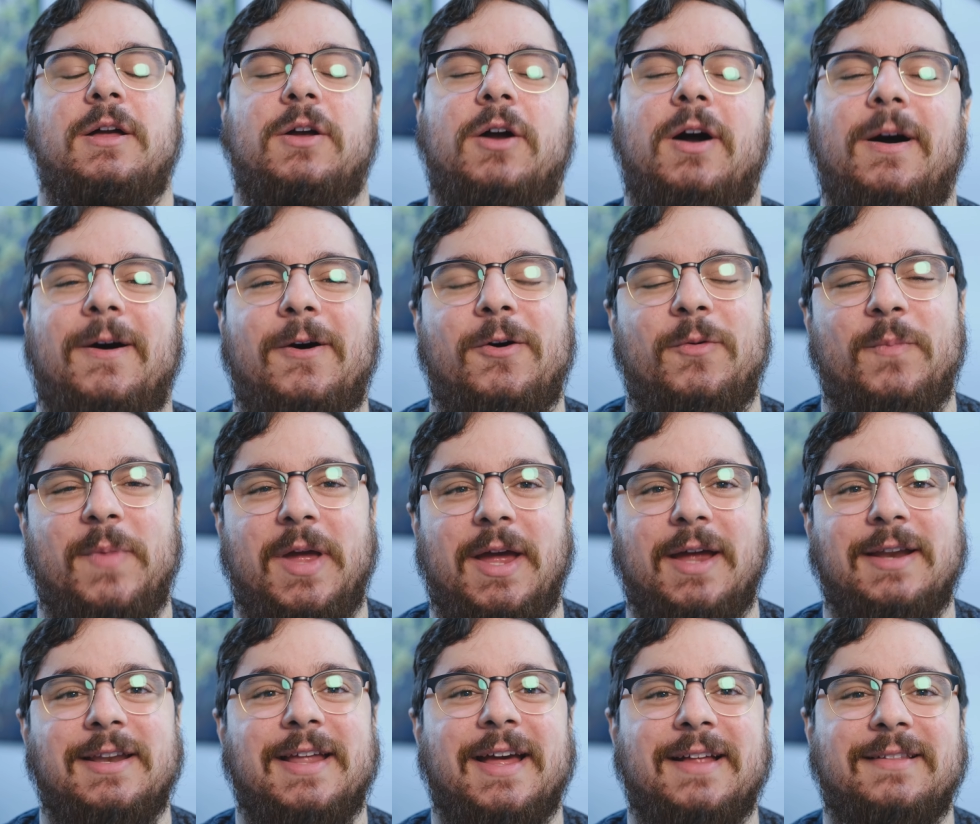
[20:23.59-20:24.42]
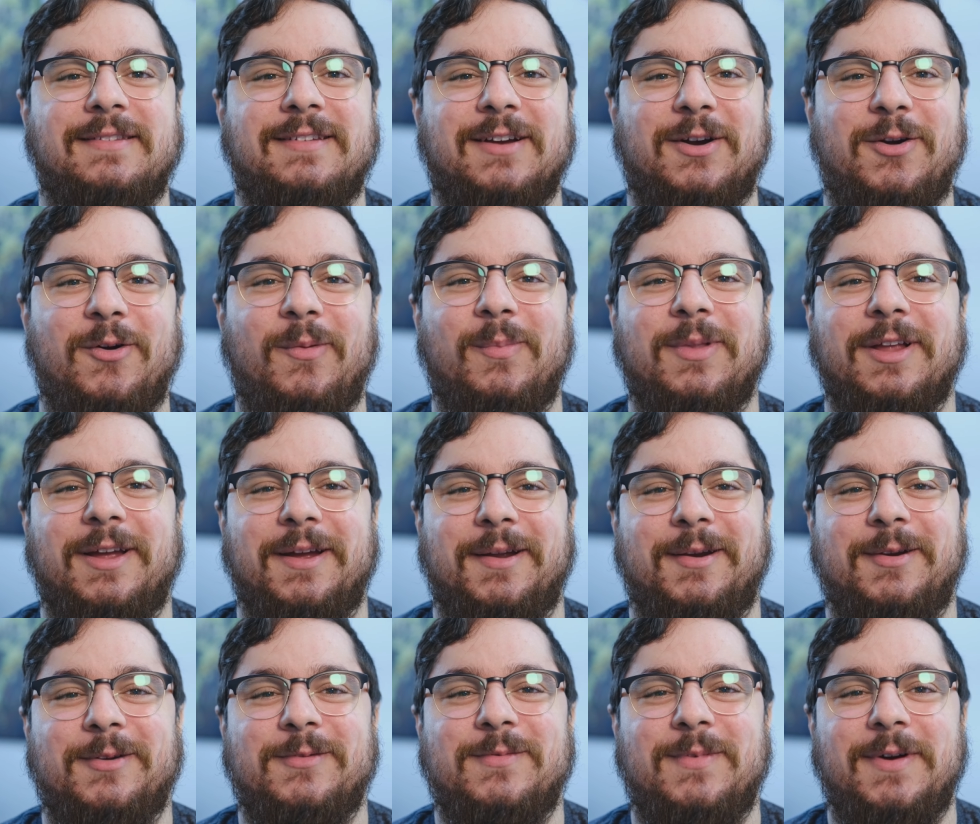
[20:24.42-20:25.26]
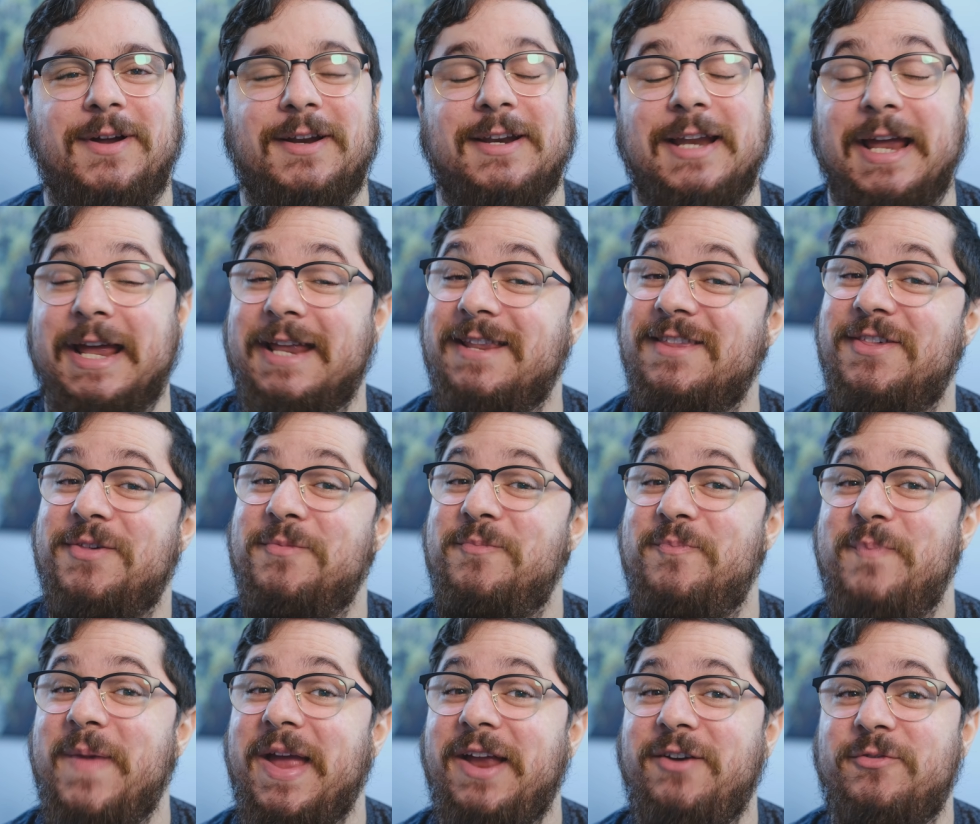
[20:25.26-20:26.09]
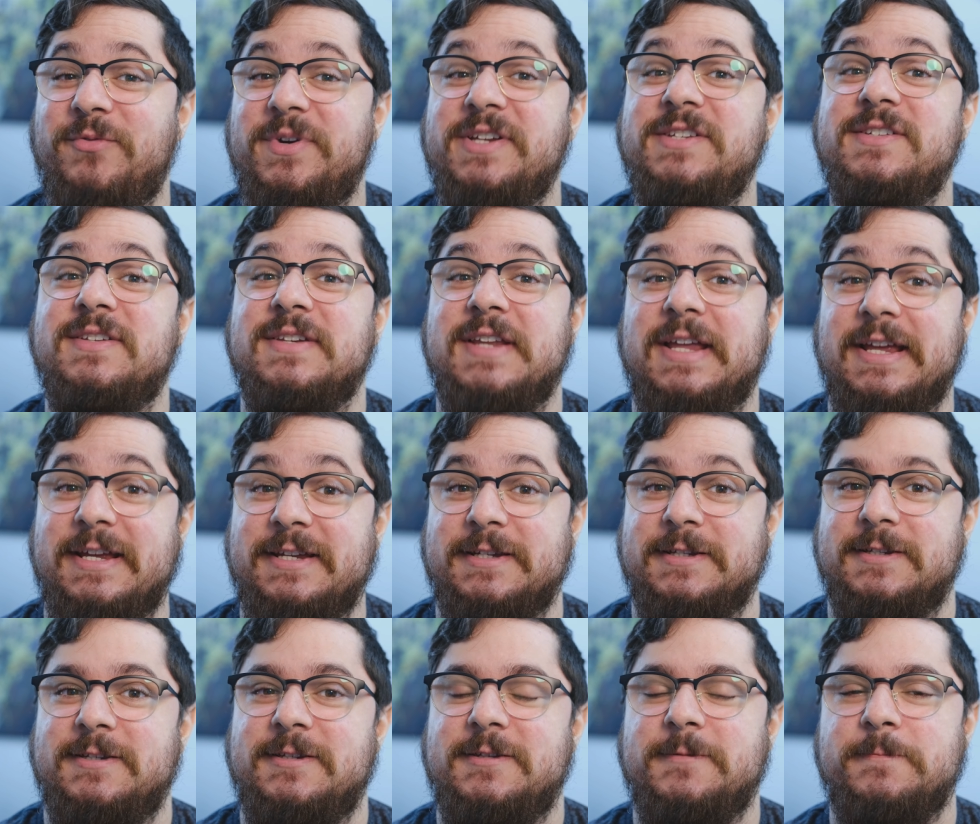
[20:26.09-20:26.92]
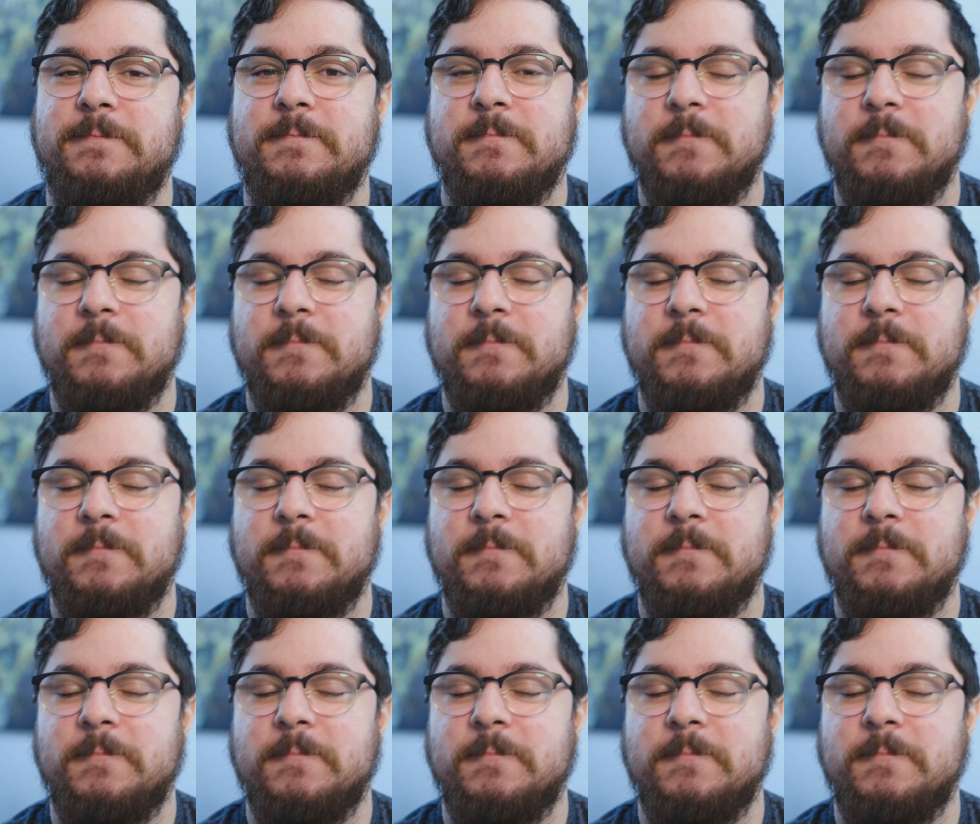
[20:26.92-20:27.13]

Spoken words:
Oh man, that's a complicated one. And the main reason is,